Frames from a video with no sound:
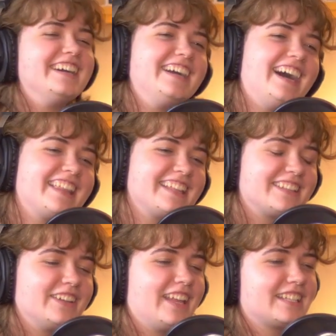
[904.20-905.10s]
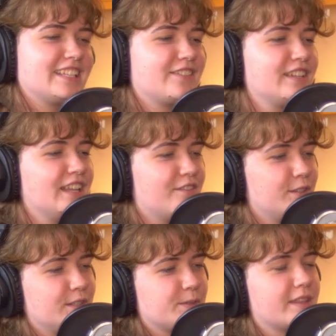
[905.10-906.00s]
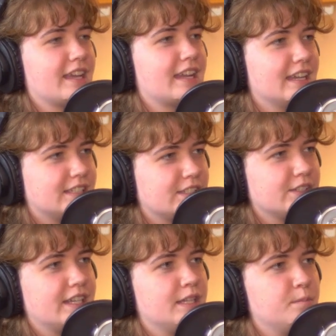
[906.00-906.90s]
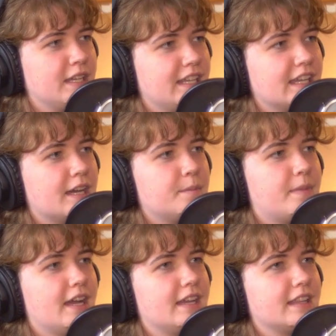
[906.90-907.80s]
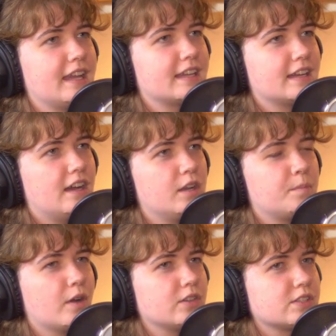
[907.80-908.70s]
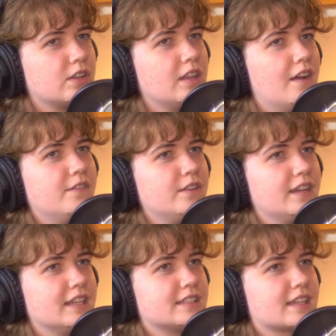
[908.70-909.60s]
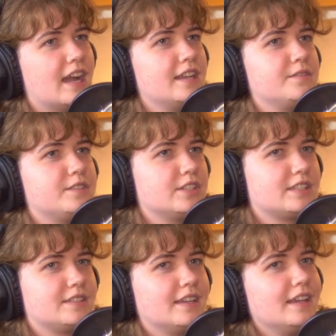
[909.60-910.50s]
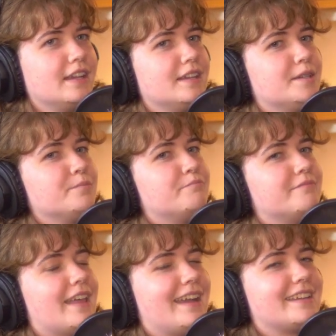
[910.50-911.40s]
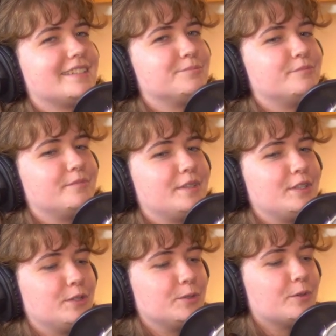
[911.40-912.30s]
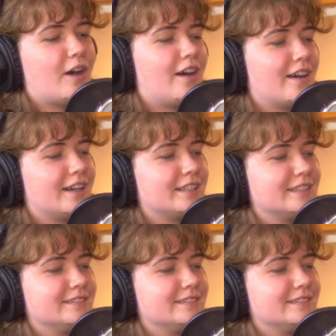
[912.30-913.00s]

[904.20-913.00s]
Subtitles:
I think there are like different levels with like history and media, but like on a personal level, it's kind of just like you are